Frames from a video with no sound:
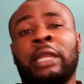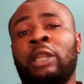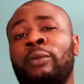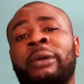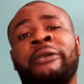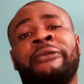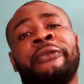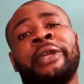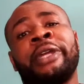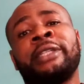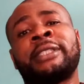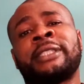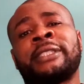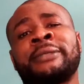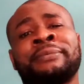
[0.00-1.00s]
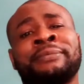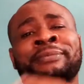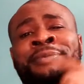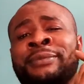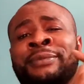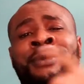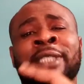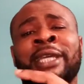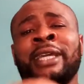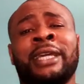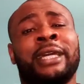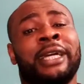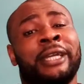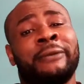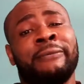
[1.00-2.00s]
Hello, my friends.
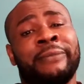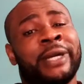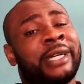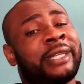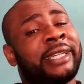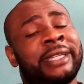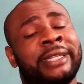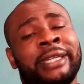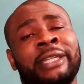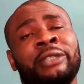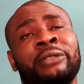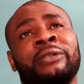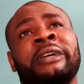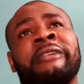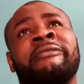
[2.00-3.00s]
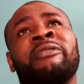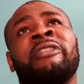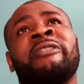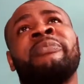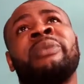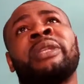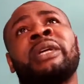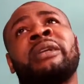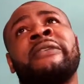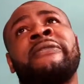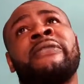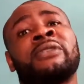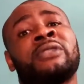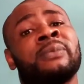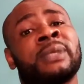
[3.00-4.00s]
I am back again. You know, I've not been
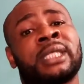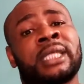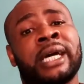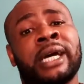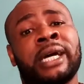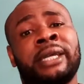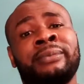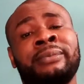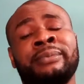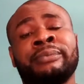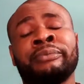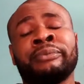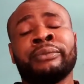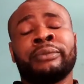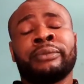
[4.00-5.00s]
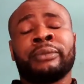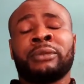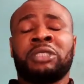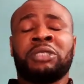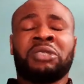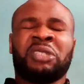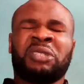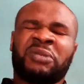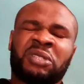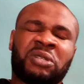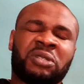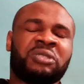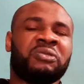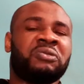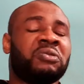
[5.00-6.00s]
around for some time just
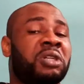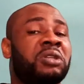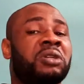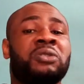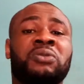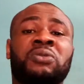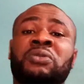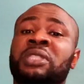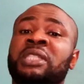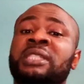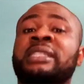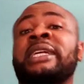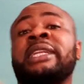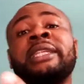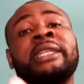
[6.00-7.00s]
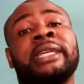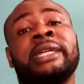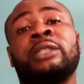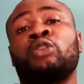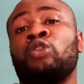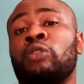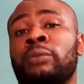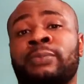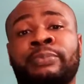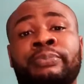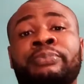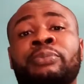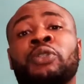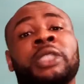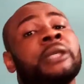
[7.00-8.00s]
because of one or two things I needed to
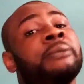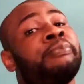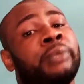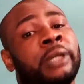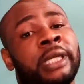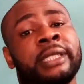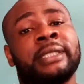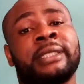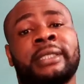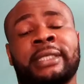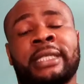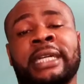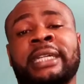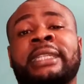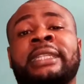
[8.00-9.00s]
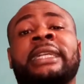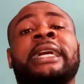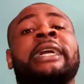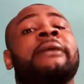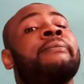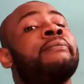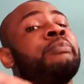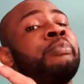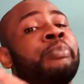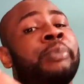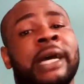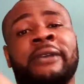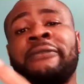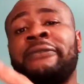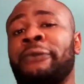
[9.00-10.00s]
put in place, and I am
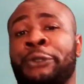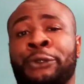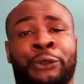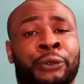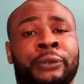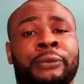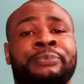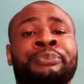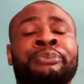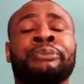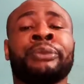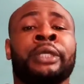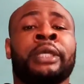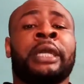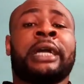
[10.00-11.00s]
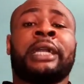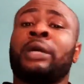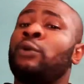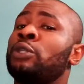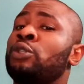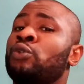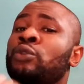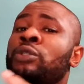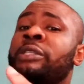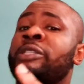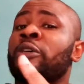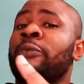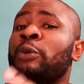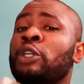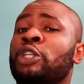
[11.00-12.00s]
back for you. And I want to use
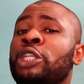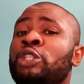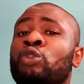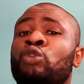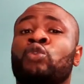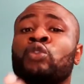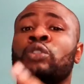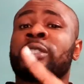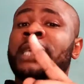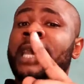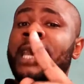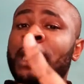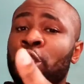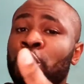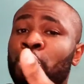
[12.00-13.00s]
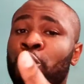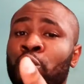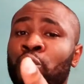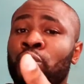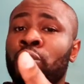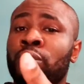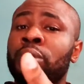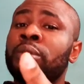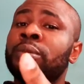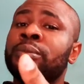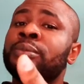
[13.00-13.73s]
this opportunity to thank you.